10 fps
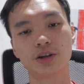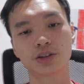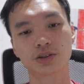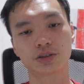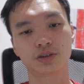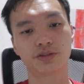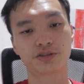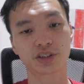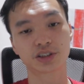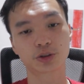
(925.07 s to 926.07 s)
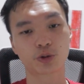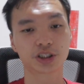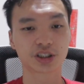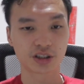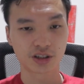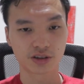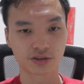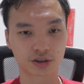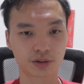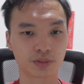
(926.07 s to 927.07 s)
So the first question
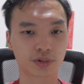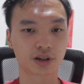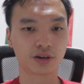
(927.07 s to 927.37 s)
from